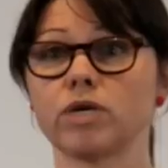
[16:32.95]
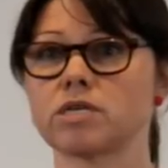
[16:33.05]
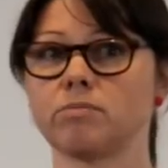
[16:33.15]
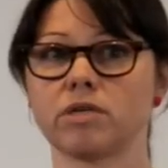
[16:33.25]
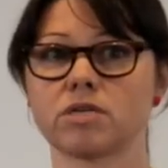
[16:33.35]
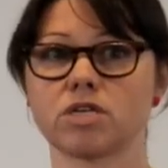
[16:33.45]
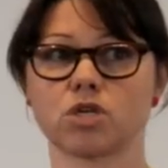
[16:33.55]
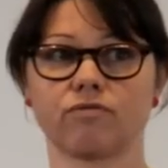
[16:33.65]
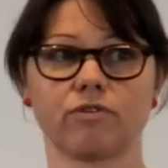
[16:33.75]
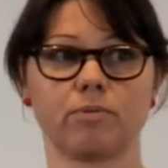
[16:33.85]
reasonable
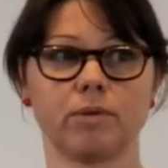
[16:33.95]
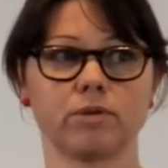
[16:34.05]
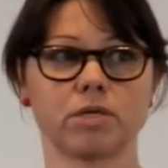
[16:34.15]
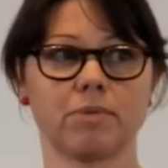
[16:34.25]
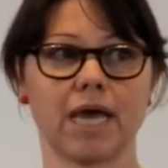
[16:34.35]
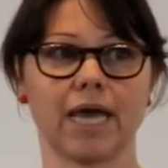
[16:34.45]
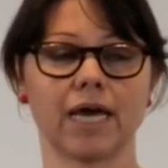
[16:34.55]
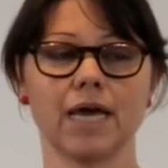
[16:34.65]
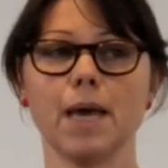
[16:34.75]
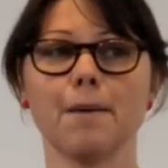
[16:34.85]
decision for people to make,
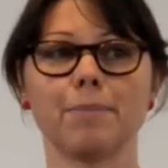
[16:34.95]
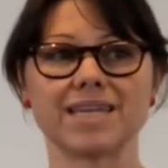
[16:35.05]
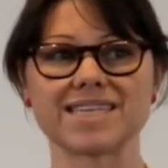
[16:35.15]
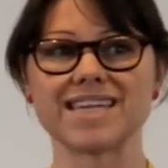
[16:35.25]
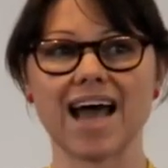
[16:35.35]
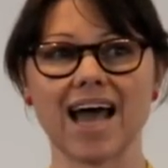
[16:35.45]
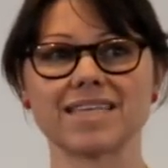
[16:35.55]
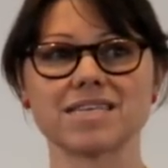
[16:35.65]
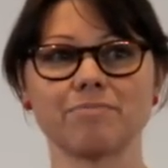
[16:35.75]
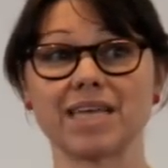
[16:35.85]
but it's
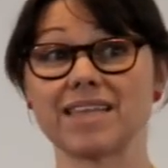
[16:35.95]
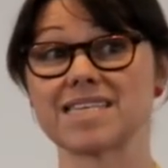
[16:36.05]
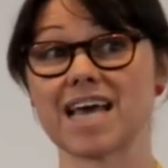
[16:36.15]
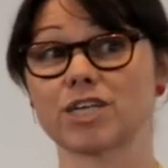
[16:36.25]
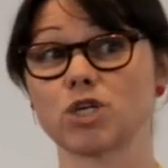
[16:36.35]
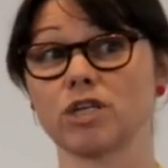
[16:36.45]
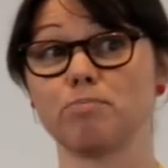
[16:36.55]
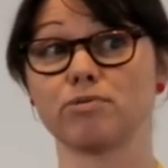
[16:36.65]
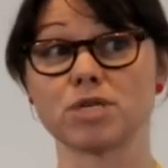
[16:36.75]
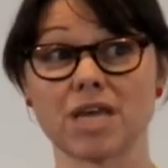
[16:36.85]
not something that's actually
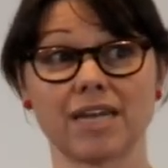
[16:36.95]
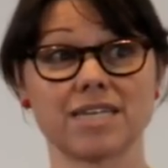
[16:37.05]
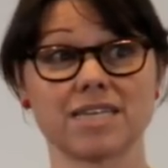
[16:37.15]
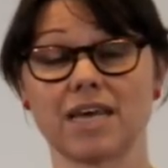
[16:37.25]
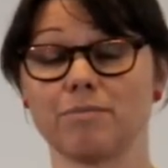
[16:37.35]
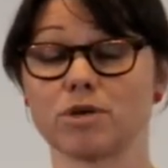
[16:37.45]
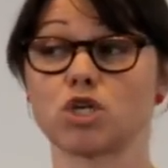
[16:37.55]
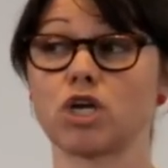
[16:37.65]
presented to them or